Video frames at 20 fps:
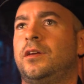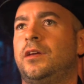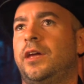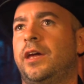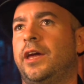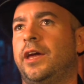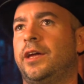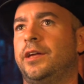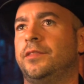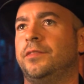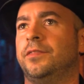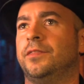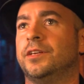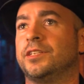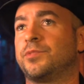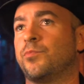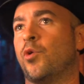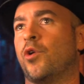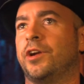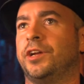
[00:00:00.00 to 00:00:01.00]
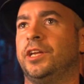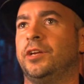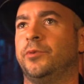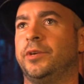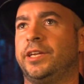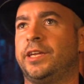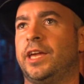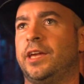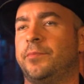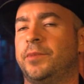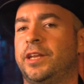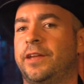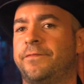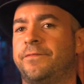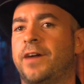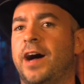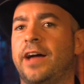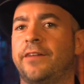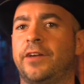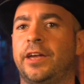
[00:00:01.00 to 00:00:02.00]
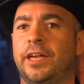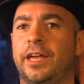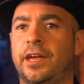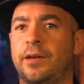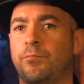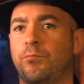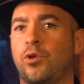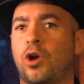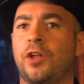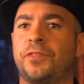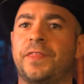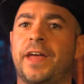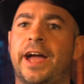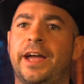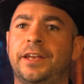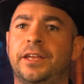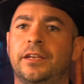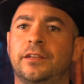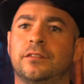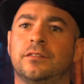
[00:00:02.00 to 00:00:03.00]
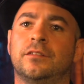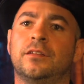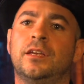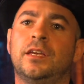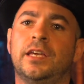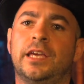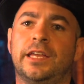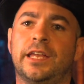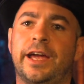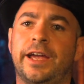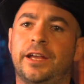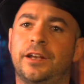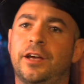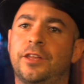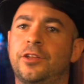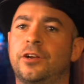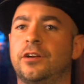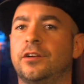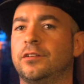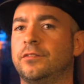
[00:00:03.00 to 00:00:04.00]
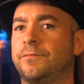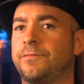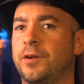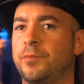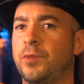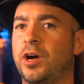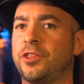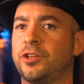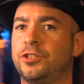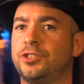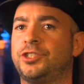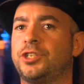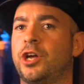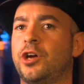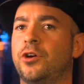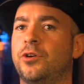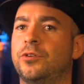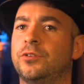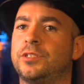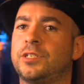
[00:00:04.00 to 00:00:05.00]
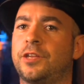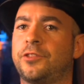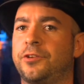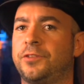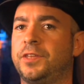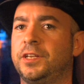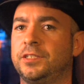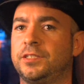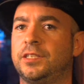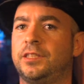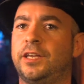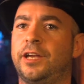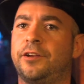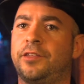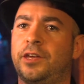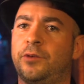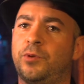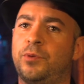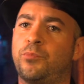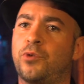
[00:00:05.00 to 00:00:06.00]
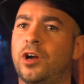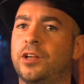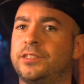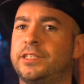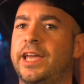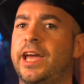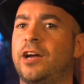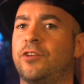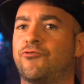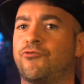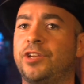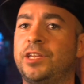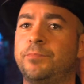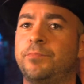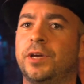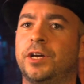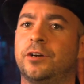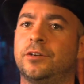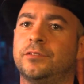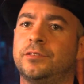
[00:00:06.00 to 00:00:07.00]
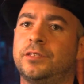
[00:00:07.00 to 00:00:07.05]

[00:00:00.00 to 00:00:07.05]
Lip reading: And this morning we came in at 5 a.m., brought that in, and I had from other shows, other things in the air that we brought down, rebuilt,